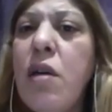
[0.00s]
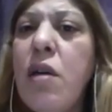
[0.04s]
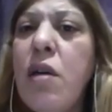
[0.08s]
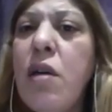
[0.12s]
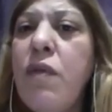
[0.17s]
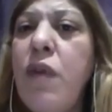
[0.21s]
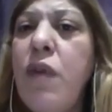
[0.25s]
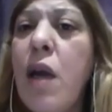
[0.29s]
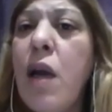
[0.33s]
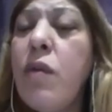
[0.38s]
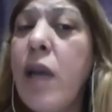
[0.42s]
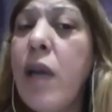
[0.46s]

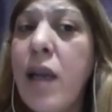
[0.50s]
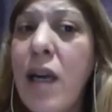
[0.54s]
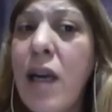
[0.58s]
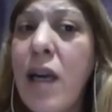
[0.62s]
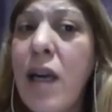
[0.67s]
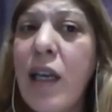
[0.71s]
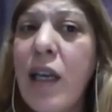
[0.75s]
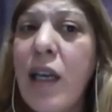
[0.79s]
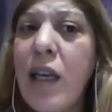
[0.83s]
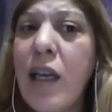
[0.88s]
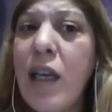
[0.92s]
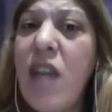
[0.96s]
flow
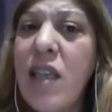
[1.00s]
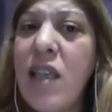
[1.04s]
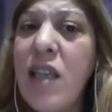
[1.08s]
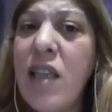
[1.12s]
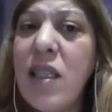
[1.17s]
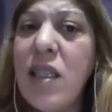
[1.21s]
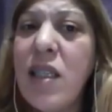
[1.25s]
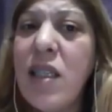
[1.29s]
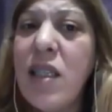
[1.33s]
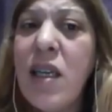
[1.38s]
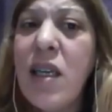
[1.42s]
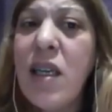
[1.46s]
dynamic?
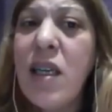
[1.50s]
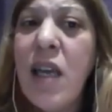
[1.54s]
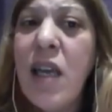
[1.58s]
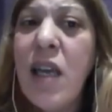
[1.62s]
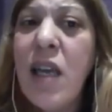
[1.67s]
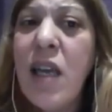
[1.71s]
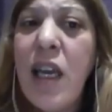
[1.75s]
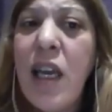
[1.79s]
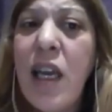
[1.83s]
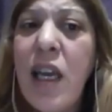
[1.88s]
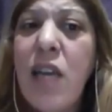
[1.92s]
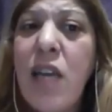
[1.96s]
We use
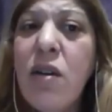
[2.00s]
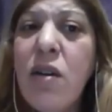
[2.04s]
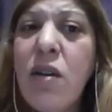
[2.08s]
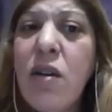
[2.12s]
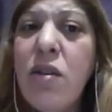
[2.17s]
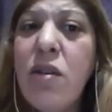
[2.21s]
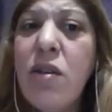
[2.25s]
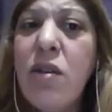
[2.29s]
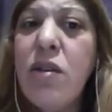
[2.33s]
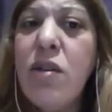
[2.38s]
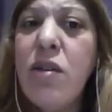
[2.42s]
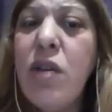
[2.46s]
this
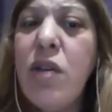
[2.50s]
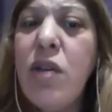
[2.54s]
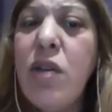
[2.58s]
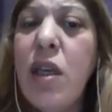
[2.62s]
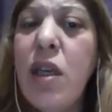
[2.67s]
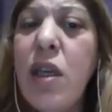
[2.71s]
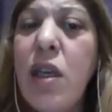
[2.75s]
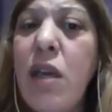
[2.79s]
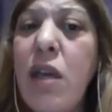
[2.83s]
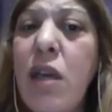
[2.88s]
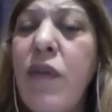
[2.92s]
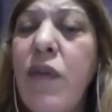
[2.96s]

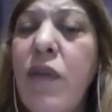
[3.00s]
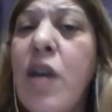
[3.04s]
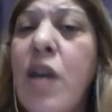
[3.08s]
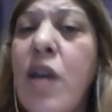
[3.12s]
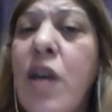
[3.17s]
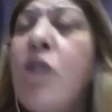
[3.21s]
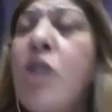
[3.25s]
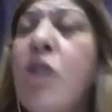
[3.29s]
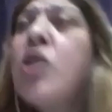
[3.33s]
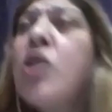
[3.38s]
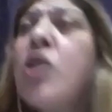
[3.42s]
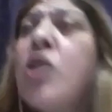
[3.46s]
in order to
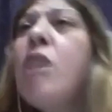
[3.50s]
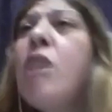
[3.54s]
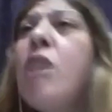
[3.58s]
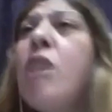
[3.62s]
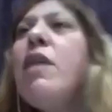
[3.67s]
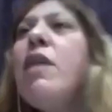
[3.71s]
give